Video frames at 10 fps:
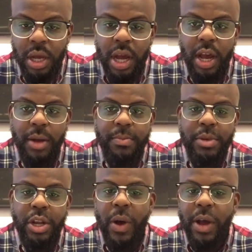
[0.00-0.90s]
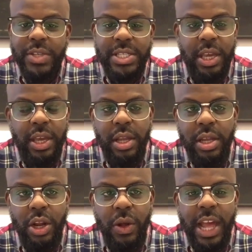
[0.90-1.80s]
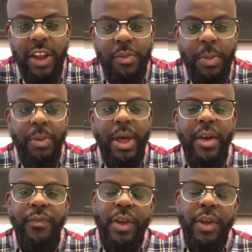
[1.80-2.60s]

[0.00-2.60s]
Obviously, a lot of people have